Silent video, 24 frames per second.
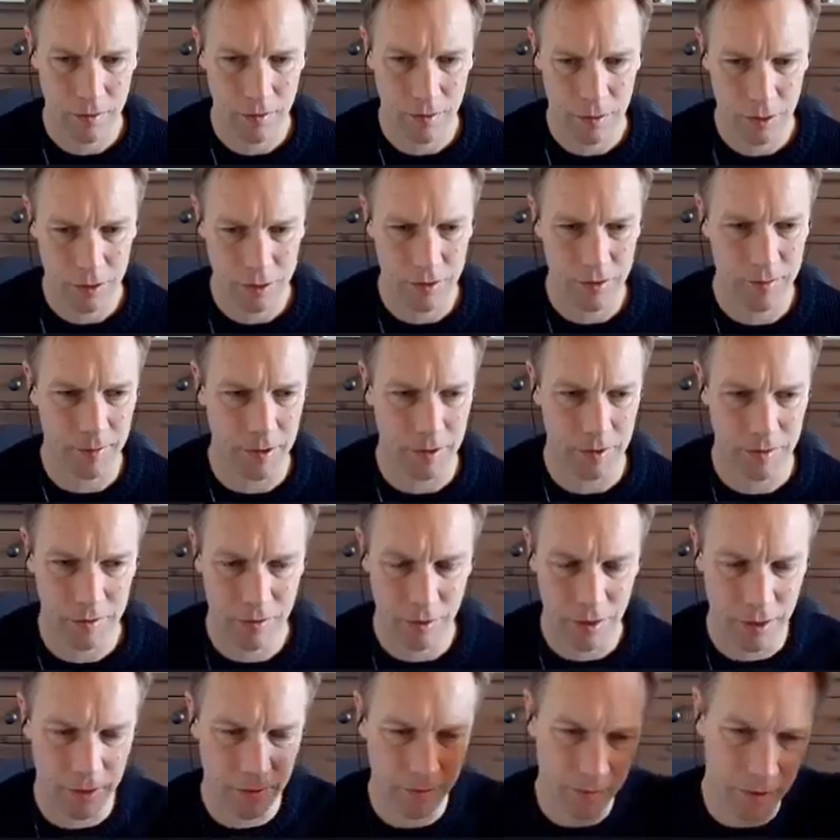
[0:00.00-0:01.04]
Just to be
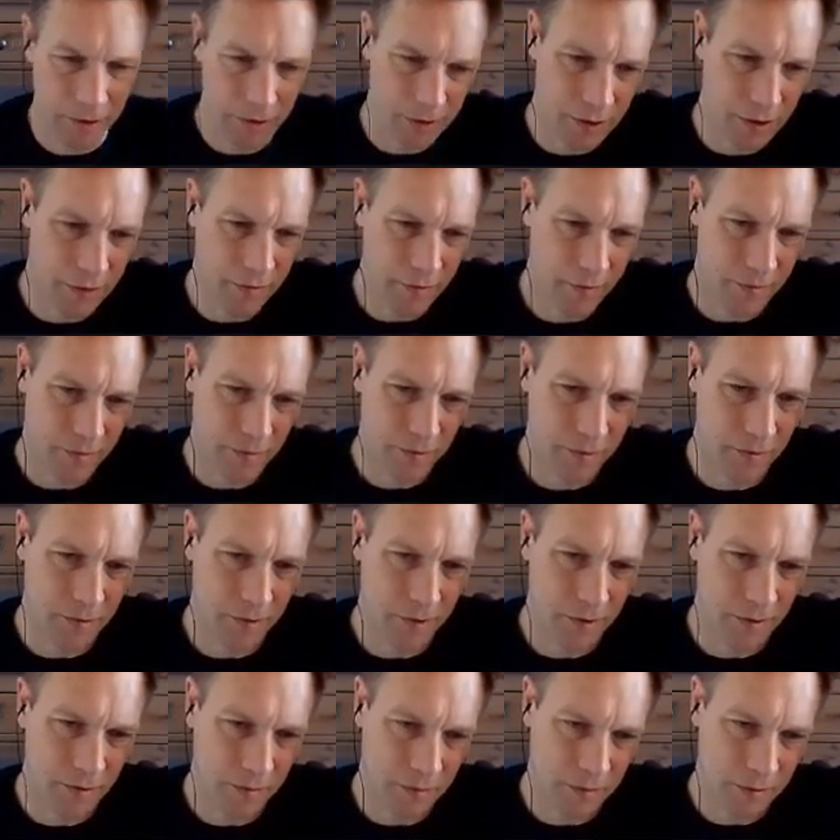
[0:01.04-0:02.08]
try and be as clear as possible
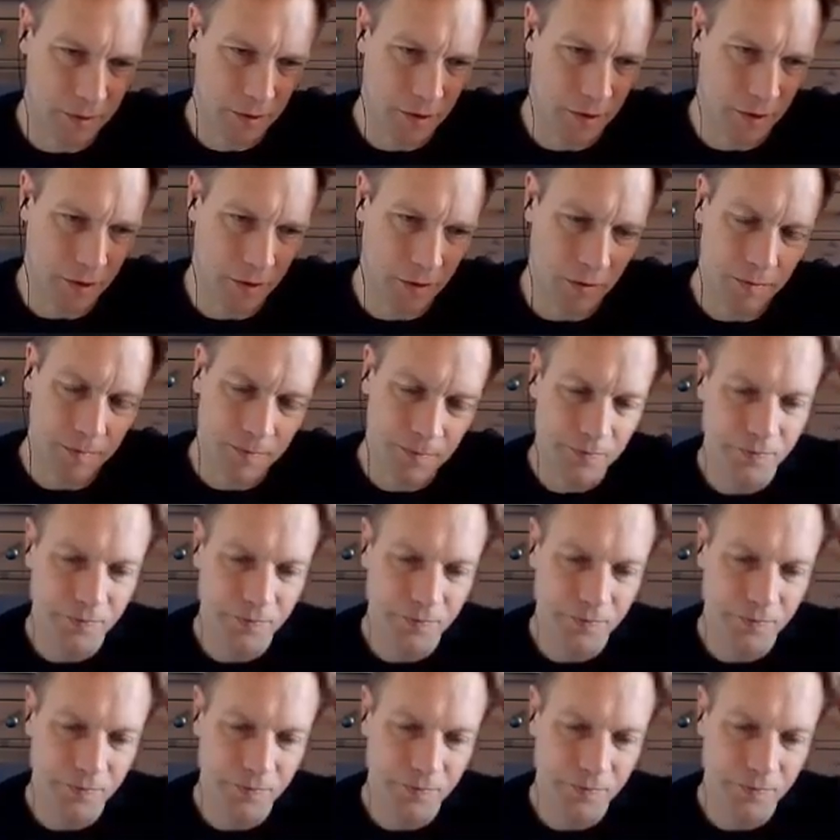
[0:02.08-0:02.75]
about what's going on